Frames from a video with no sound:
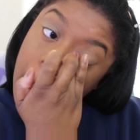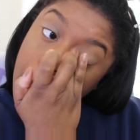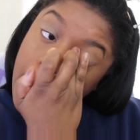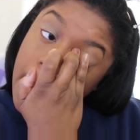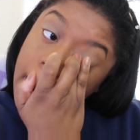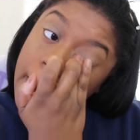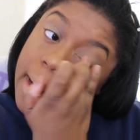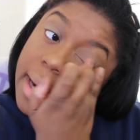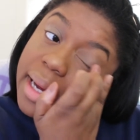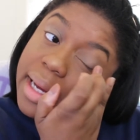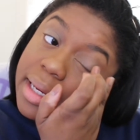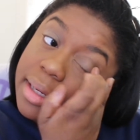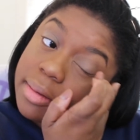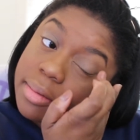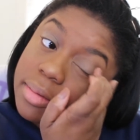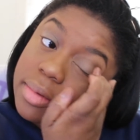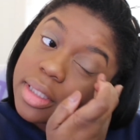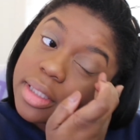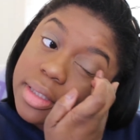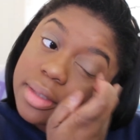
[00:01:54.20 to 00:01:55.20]
All right,
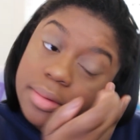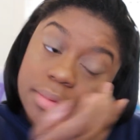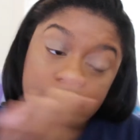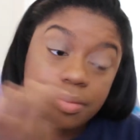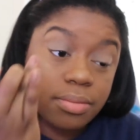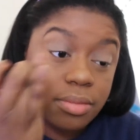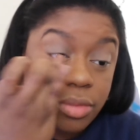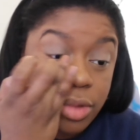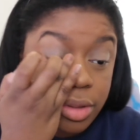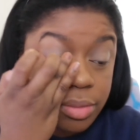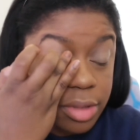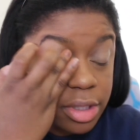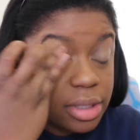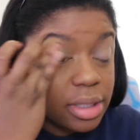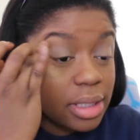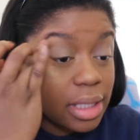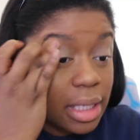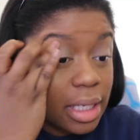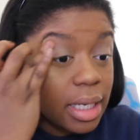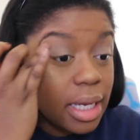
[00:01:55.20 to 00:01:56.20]
well, we will
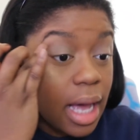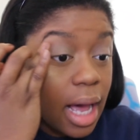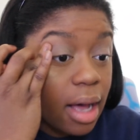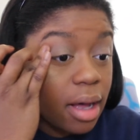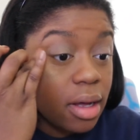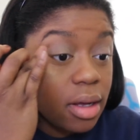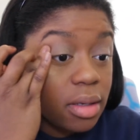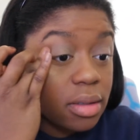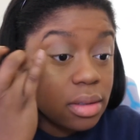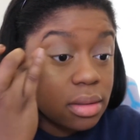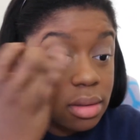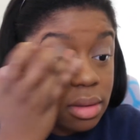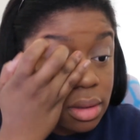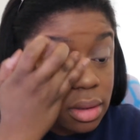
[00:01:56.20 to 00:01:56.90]
see how